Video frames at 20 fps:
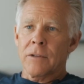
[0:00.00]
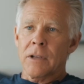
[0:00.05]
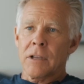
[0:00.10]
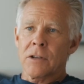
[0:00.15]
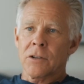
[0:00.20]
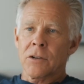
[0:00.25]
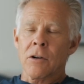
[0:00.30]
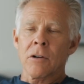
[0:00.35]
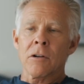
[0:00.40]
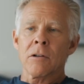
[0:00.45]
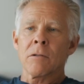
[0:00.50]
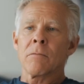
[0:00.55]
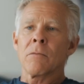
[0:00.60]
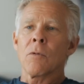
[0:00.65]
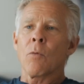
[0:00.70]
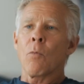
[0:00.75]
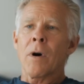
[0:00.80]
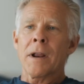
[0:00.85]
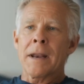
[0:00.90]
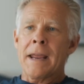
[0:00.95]
the, term
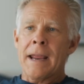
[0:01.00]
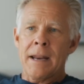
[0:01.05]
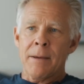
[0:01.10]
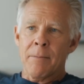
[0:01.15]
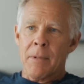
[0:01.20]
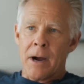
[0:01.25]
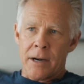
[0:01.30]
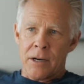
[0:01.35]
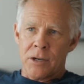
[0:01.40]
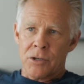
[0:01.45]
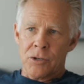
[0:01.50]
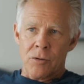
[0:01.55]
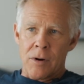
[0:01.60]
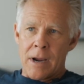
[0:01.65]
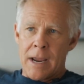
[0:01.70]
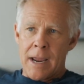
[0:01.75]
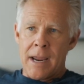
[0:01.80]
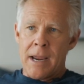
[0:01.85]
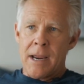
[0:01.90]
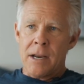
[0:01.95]
180 minus your
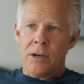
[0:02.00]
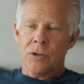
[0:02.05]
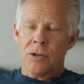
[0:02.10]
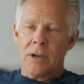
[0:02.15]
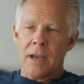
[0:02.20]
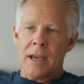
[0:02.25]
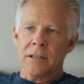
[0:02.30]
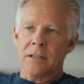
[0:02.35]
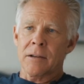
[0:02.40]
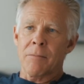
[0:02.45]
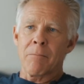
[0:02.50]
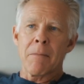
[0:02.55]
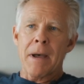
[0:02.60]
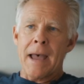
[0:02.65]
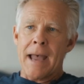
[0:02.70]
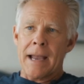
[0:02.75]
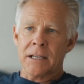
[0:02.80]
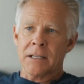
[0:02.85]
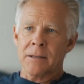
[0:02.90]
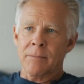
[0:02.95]
age as a
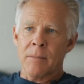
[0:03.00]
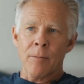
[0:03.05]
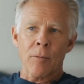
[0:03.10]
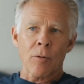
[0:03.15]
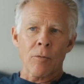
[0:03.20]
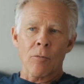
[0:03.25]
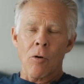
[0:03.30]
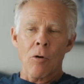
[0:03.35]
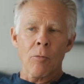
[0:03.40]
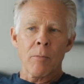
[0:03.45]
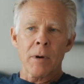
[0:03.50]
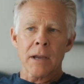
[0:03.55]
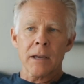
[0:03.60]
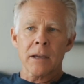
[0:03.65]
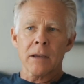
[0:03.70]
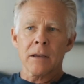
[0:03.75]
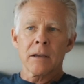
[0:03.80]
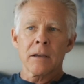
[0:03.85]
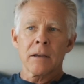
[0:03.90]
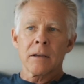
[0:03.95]
maximum aerobic
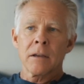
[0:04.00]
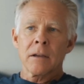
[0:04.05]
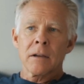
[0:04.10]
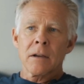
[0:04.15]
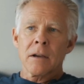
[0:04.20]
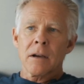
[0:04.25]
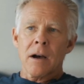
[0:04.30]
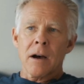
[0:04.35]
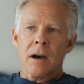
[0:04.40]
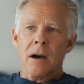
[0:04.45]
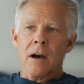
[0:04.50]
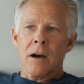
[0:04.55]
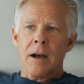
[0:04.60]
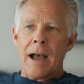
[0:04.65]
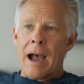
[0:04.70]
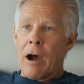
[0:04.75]
uh,